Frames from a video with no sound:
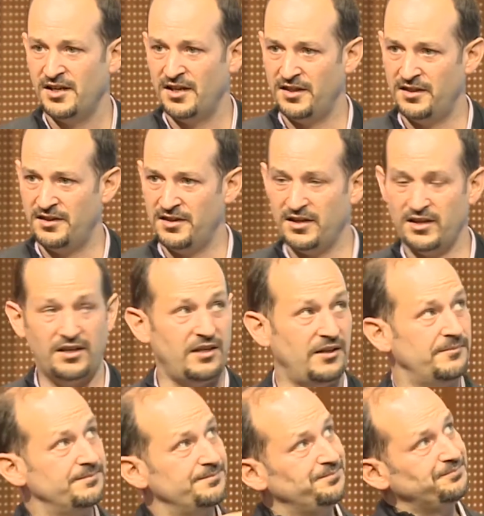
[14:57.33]

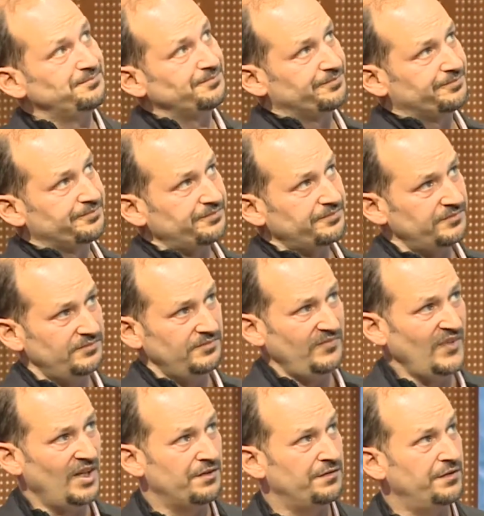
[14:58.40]
the
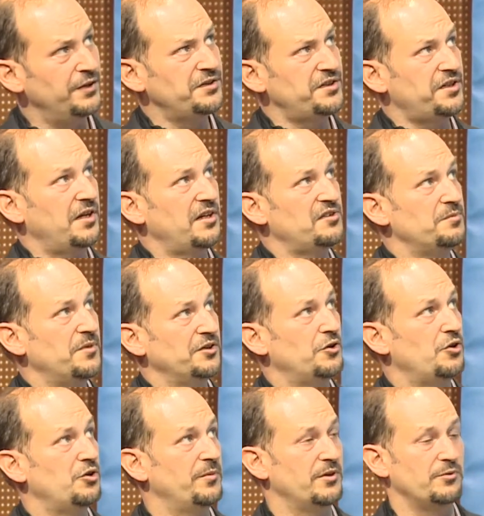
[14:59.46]
vertical smart
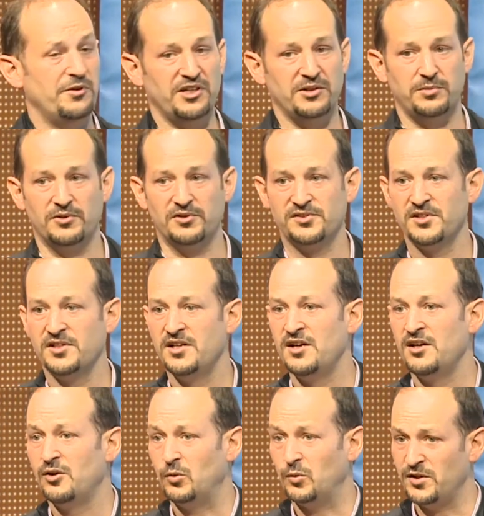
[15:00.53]
home and wearables,
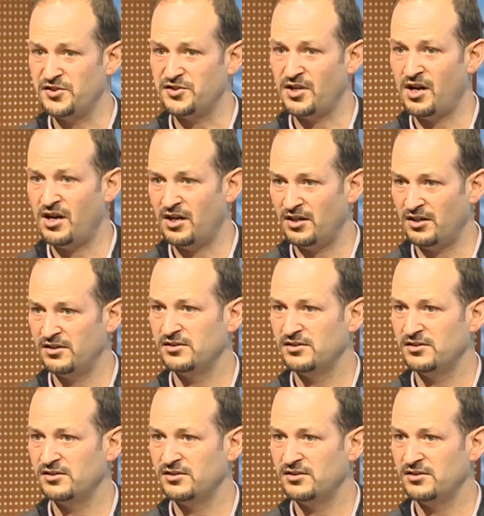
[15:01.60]
which are